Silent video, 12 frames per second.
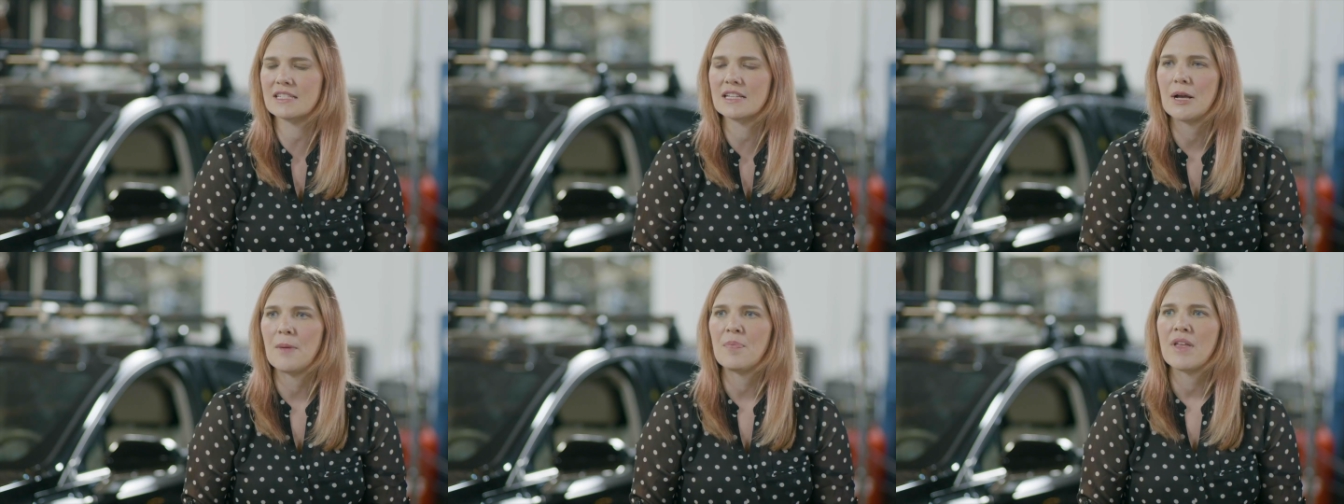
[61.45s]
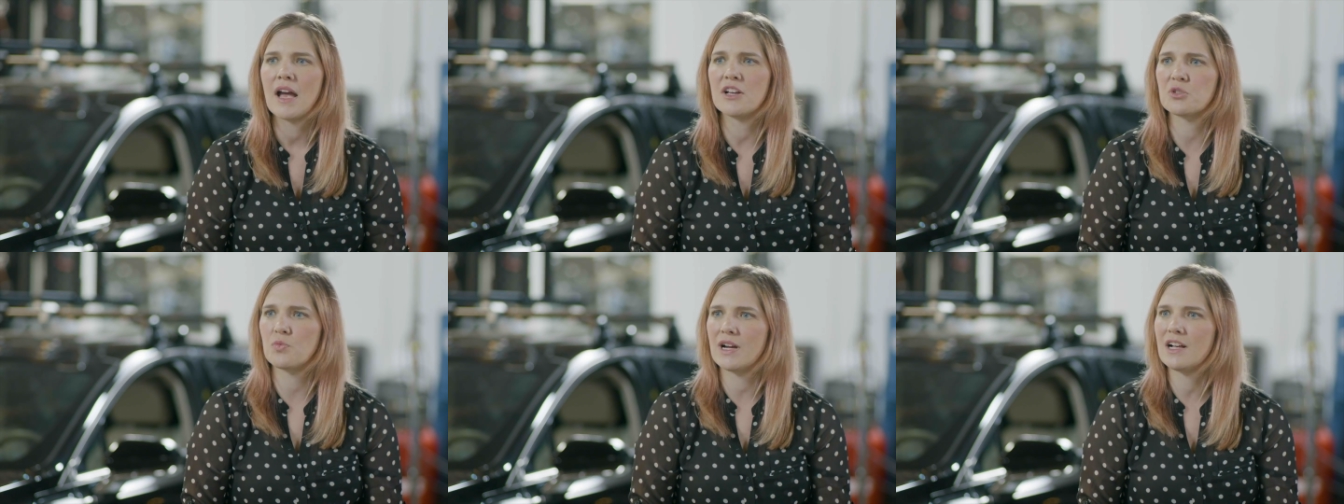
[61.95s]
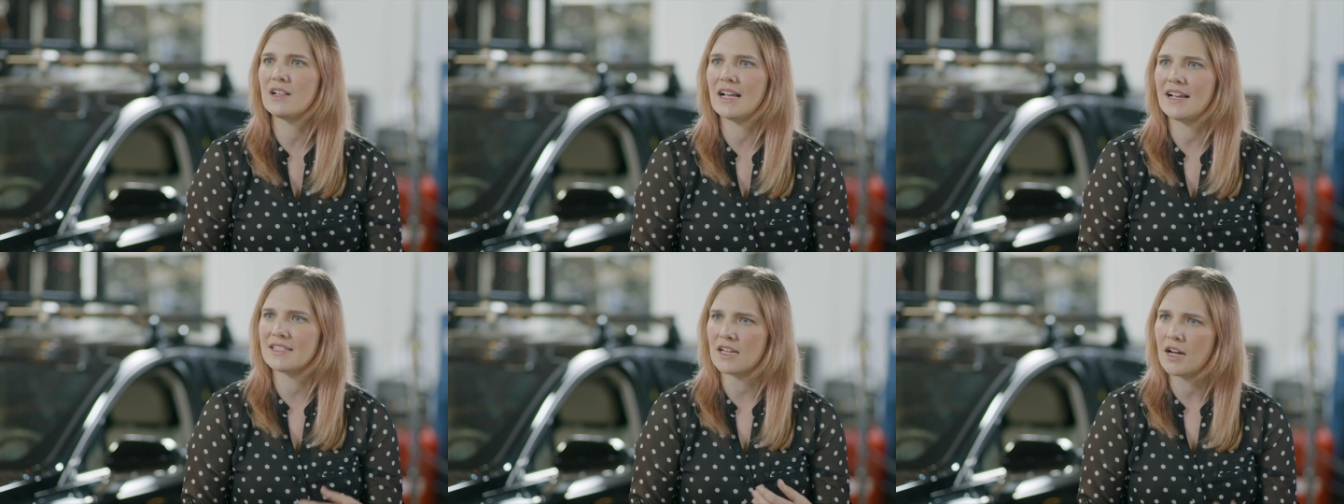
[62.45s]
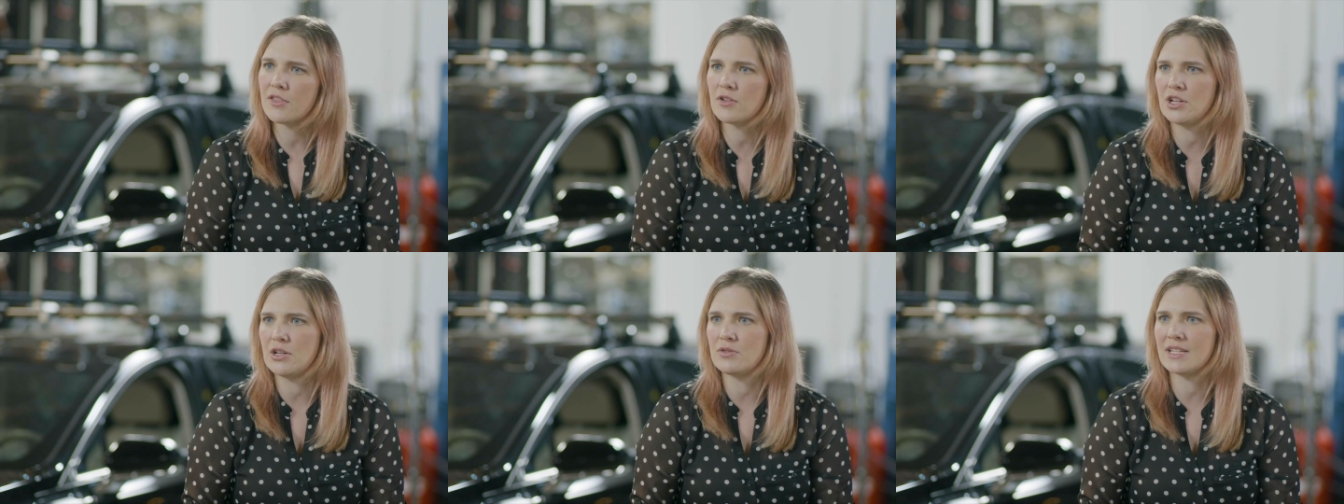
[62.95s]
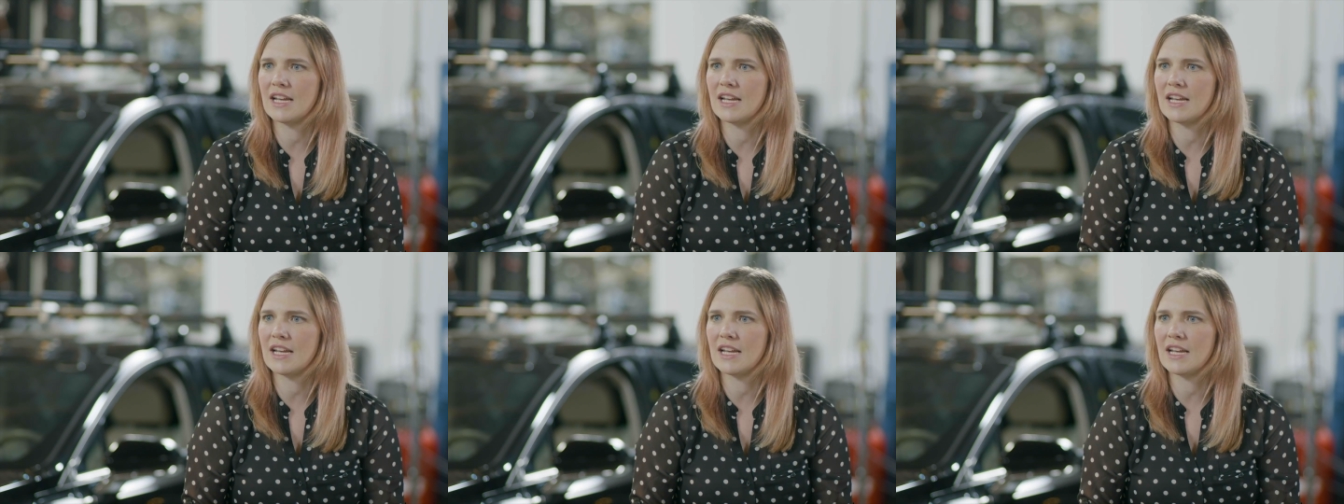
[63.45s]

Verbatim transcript: yeah. as well as other use